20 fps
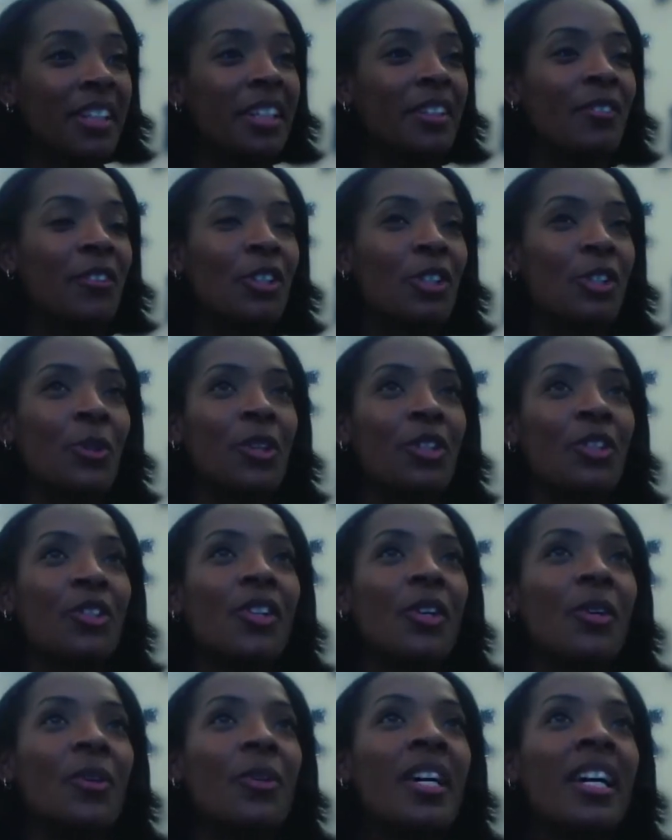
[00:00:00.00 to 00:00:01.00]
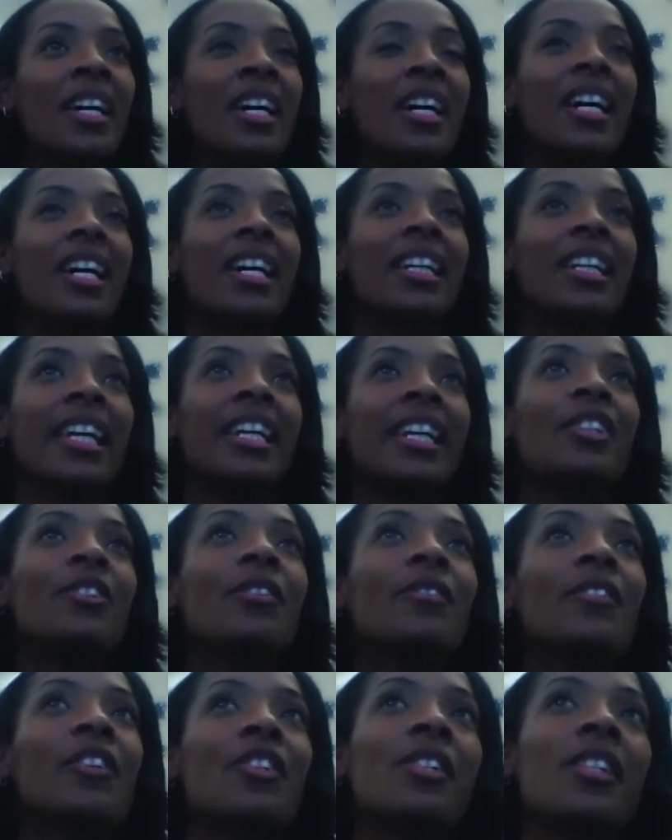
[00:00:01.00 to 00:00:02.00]
for sure. So Kean
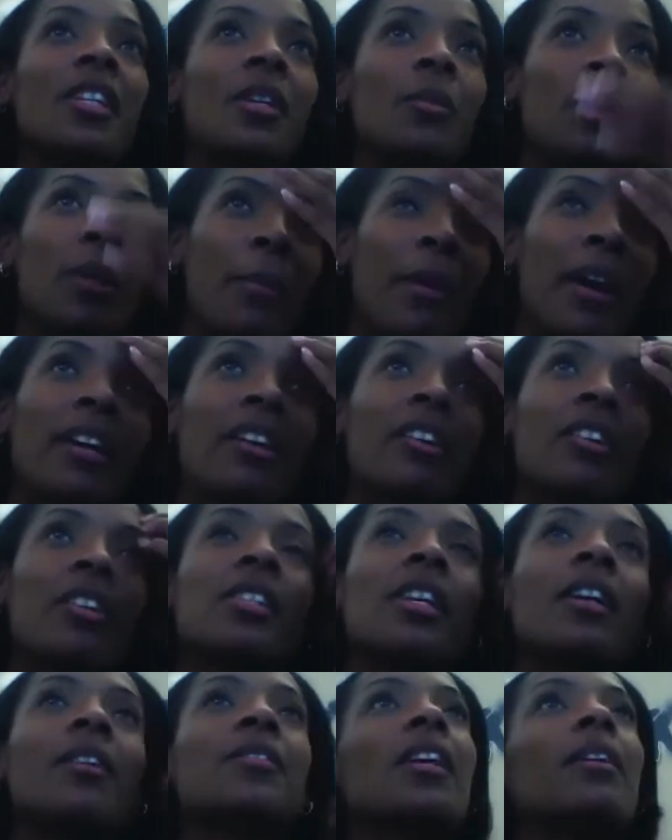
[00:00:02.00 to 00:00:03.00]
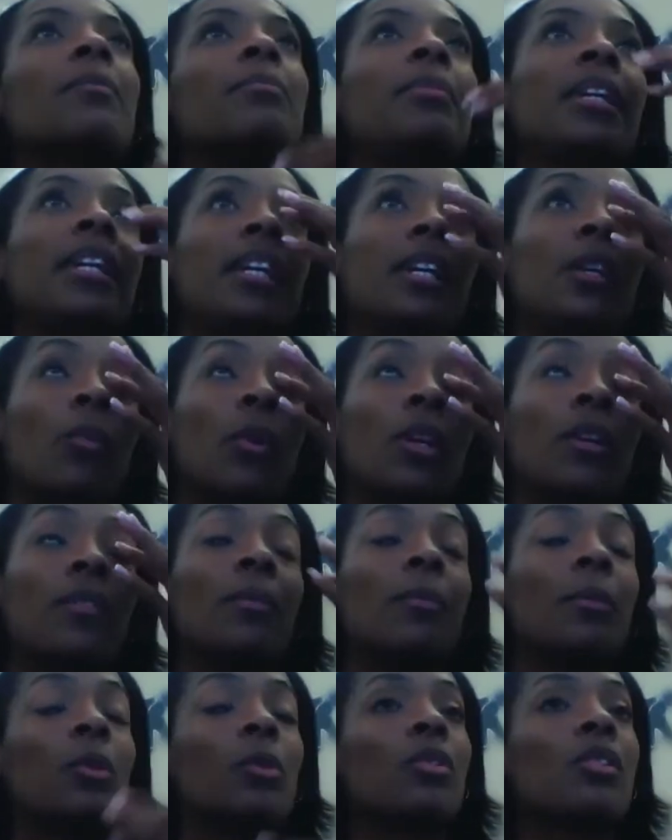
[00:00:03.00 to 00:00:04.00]
University, we pride ourselves on being one of the
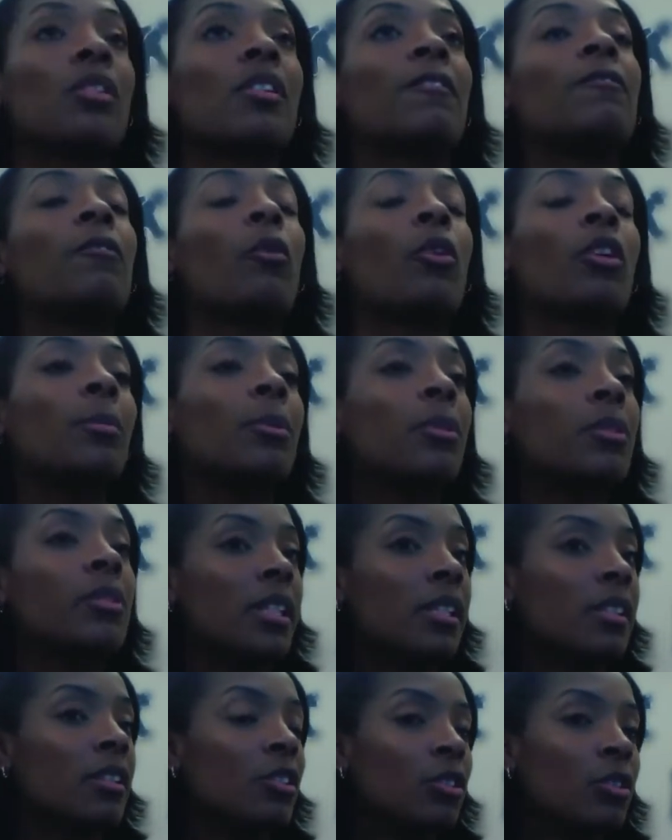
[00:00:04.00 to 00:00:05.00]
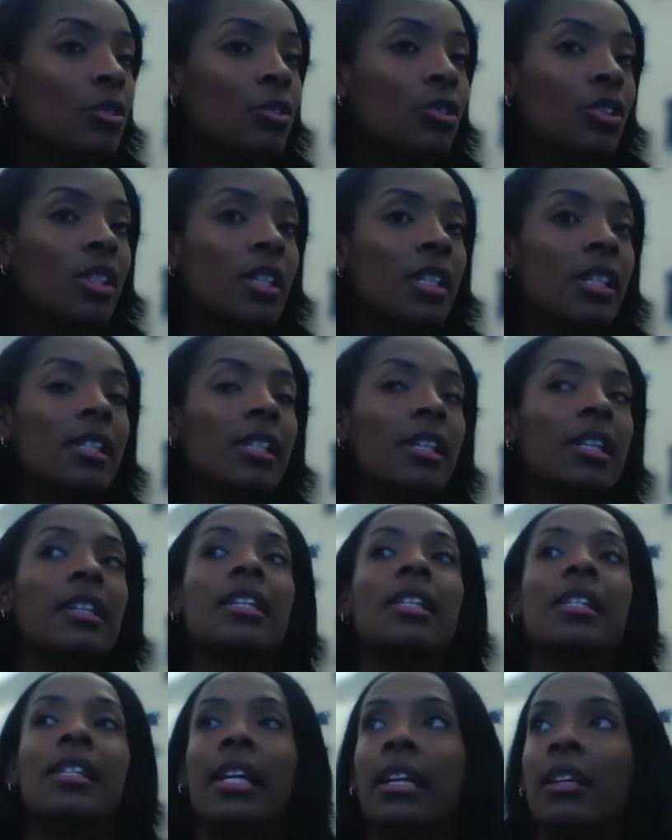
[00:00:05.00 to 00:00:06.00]
most affordable institutions in the
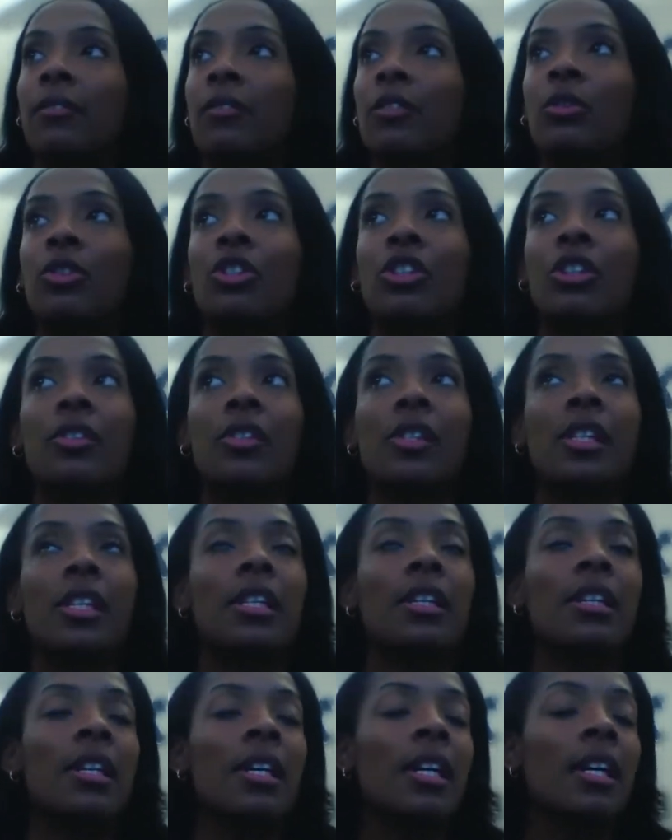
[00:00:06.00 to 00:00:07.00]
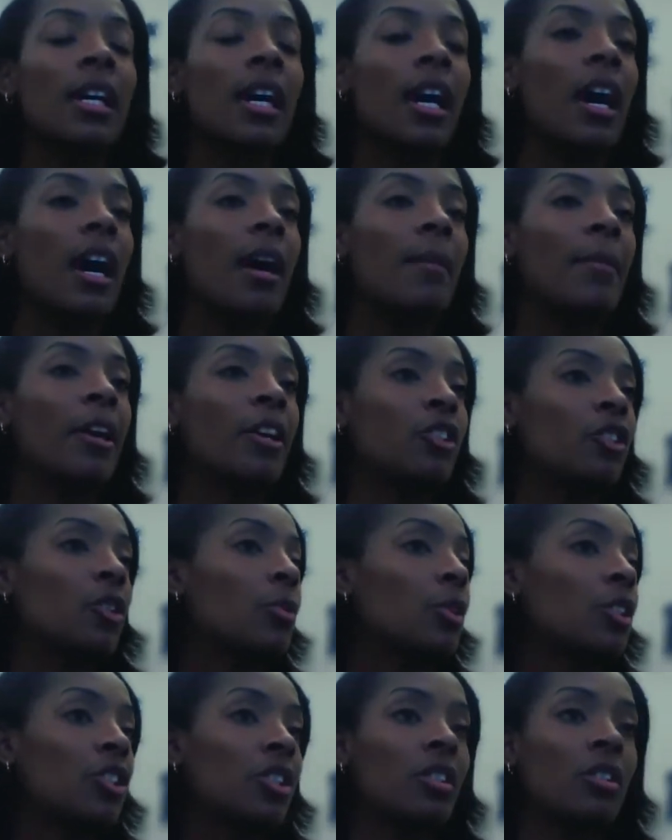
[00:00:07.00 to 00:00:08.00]
state of New Jersey. Our
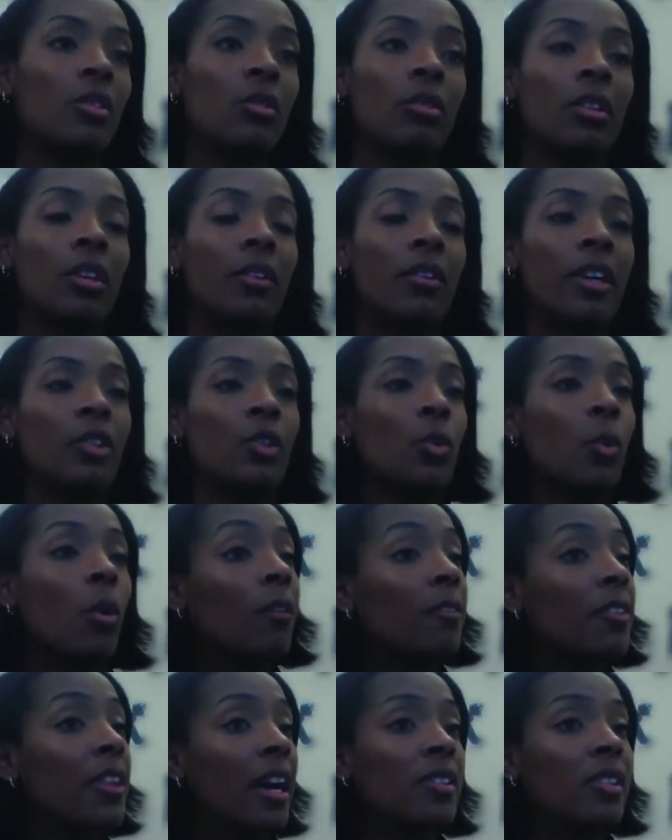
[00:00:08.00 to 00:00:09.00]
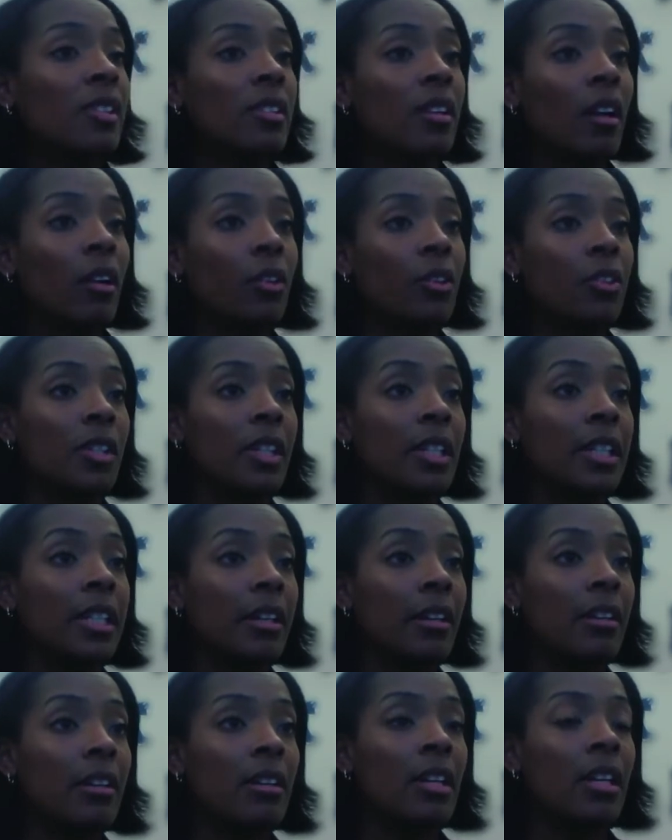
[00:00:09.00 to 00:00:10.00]
tuition is only around $12,000 a
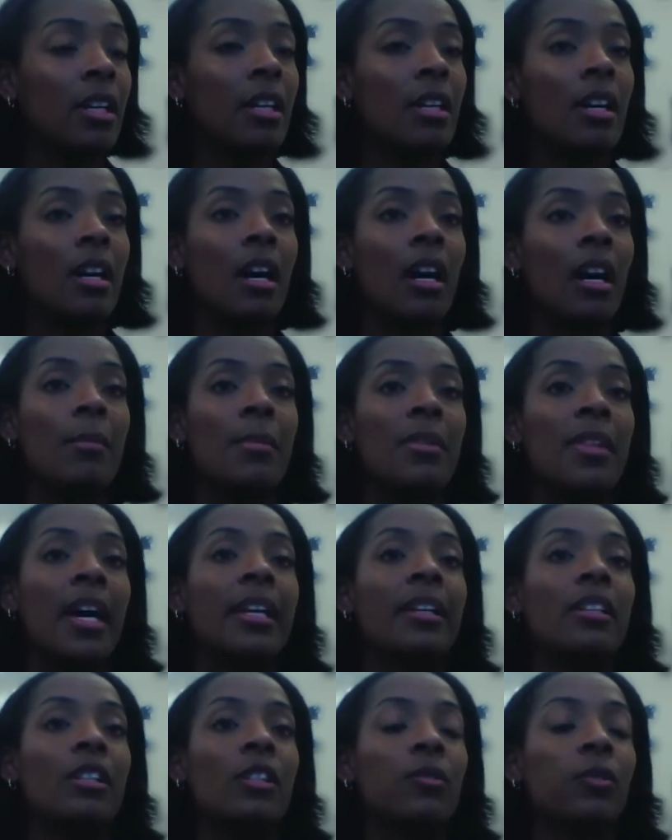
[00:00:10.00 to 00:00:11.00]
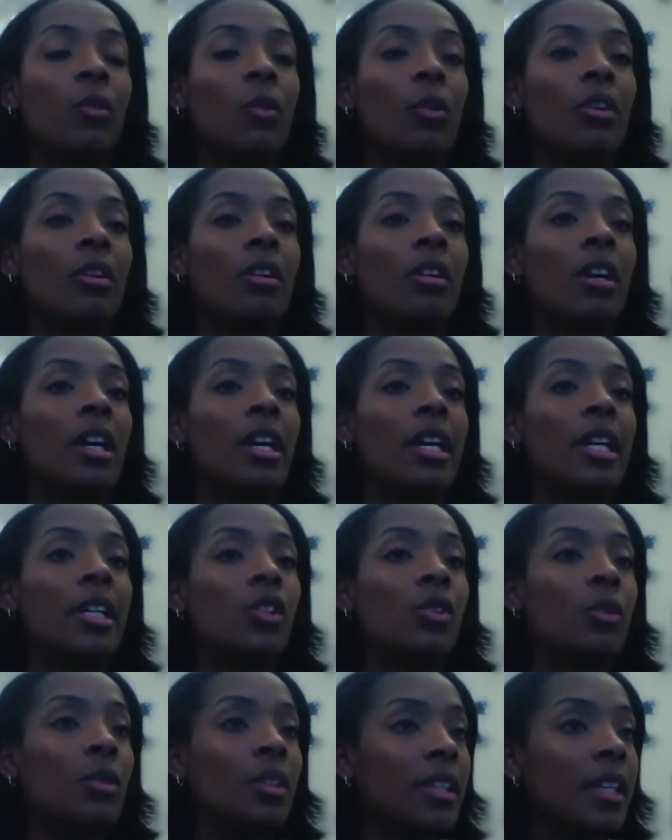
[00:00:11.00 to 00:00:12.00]
year, and that is for a
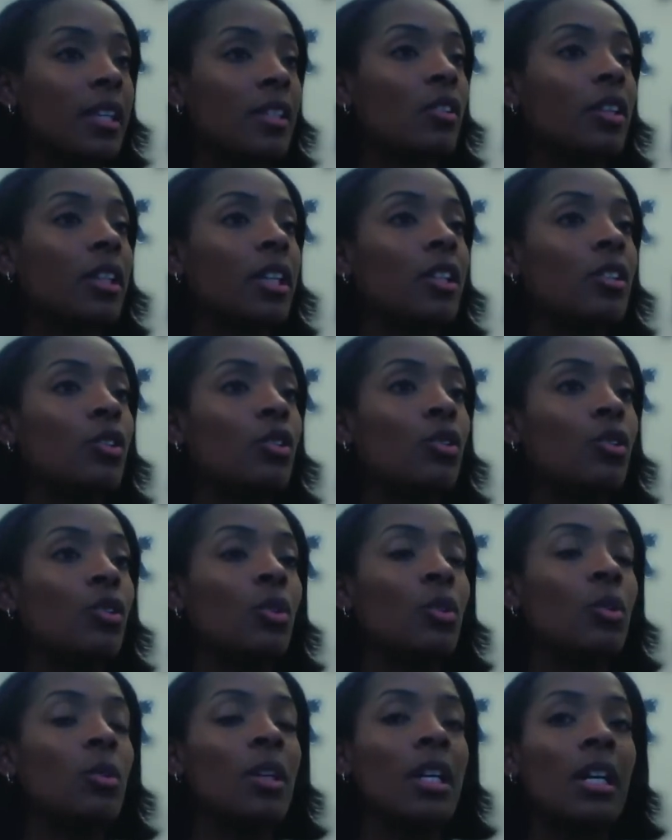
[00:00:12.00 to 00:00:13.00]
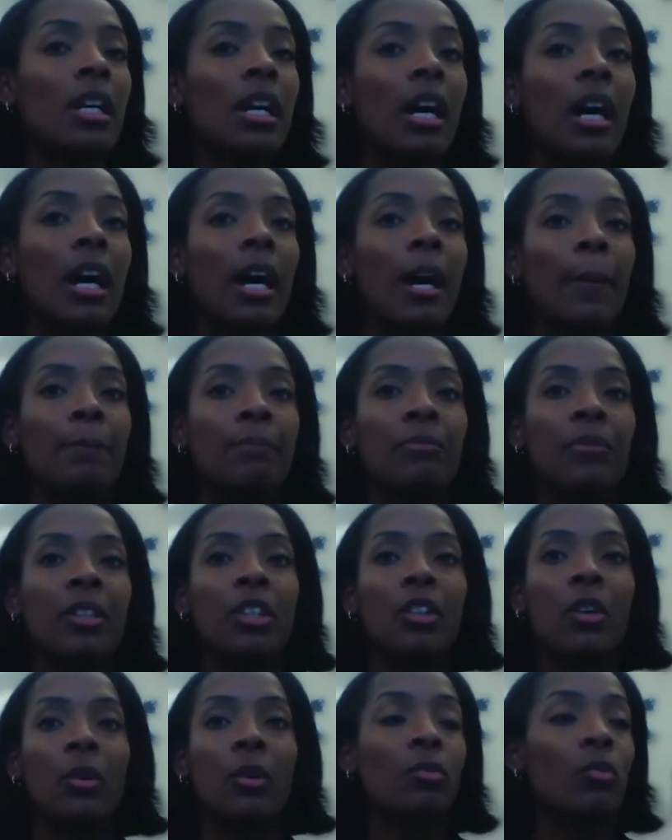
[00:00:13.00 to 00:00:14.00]
student that's looking to,
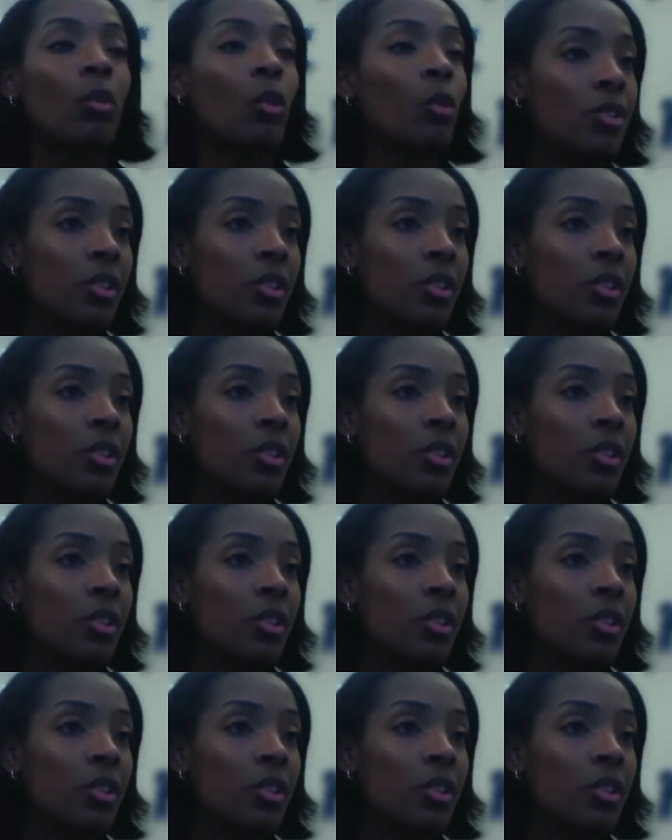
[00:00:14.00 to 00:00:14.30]
enroll into the